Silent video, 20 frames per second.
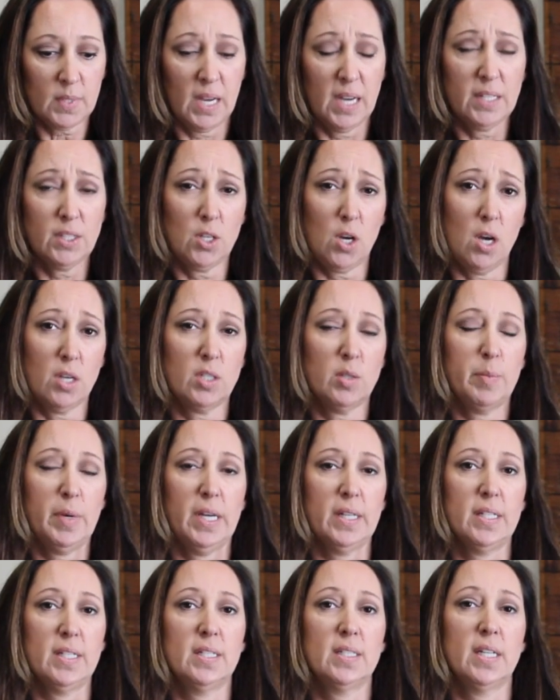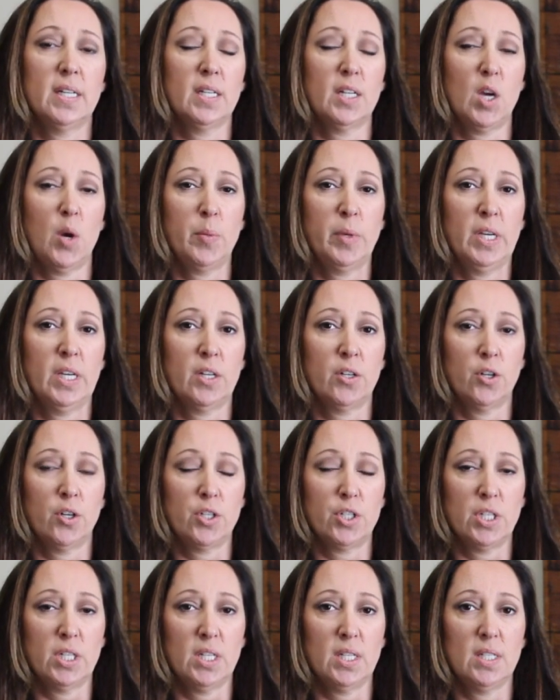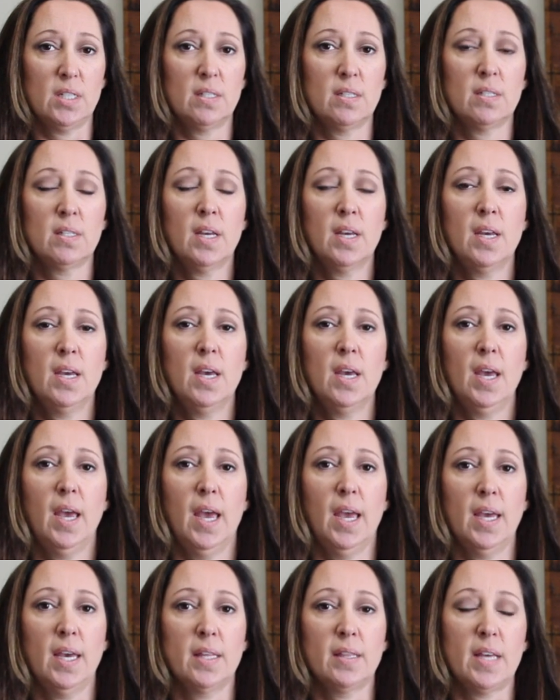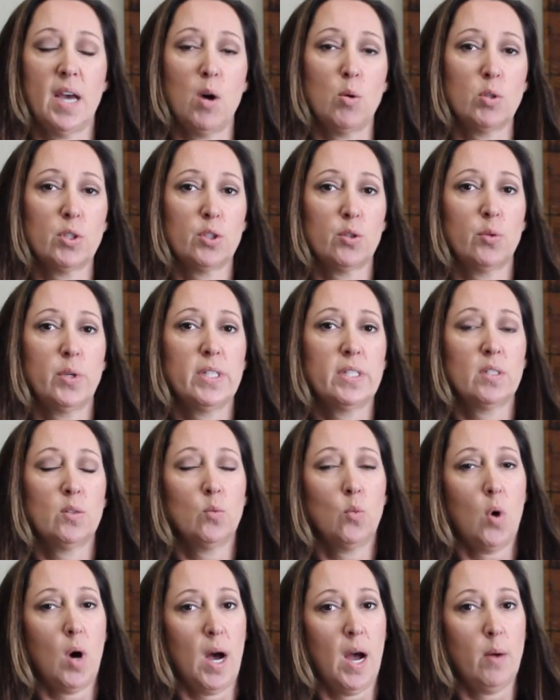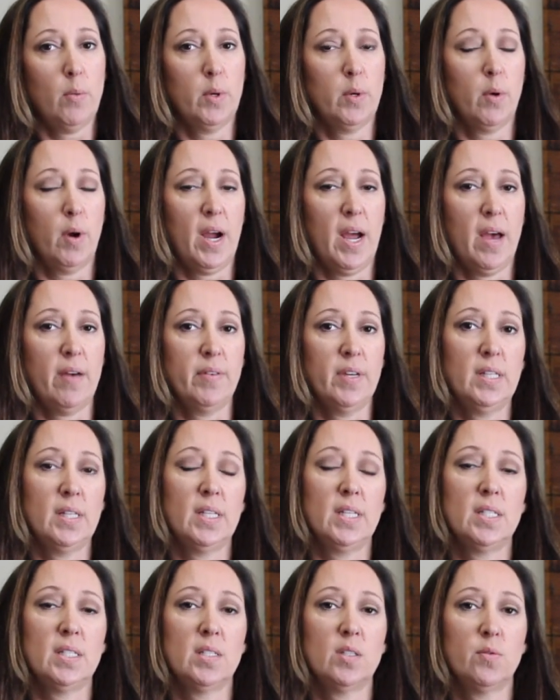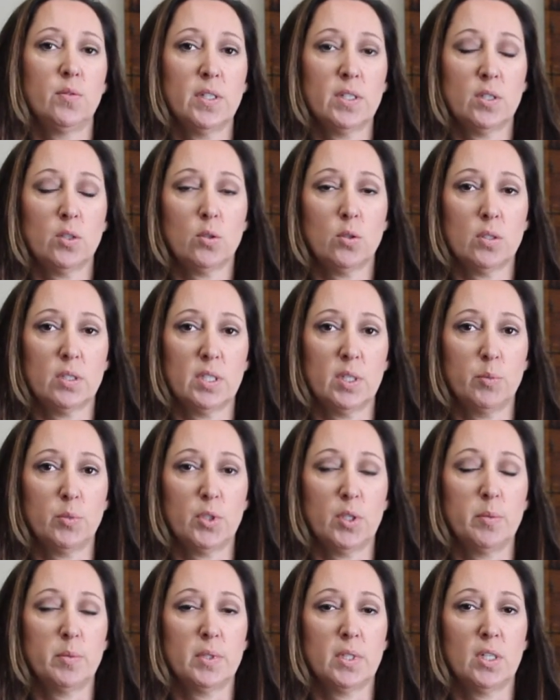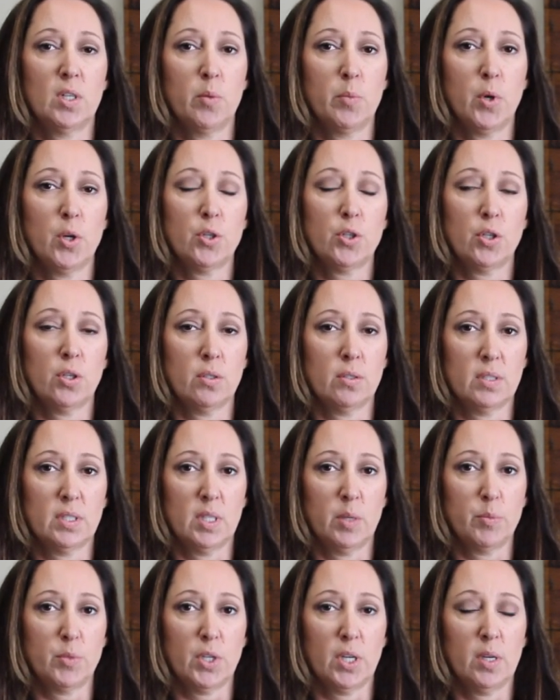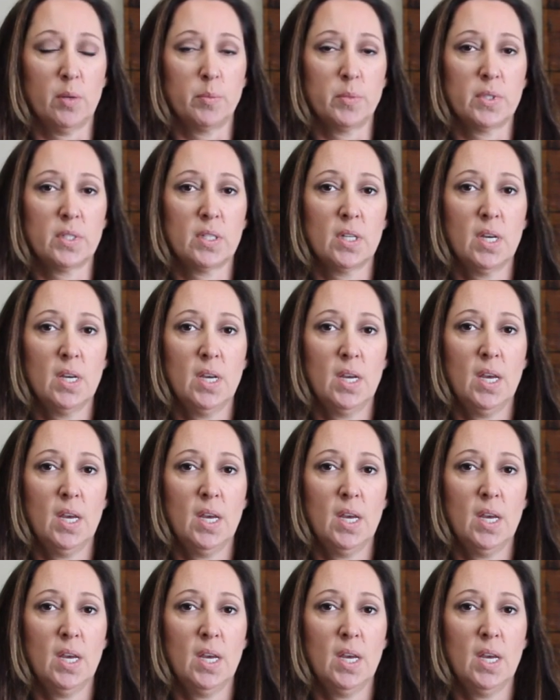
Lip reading: I talked about these incoming energies, and that was the reason why we were having these physical symptoms and emotional symptoms.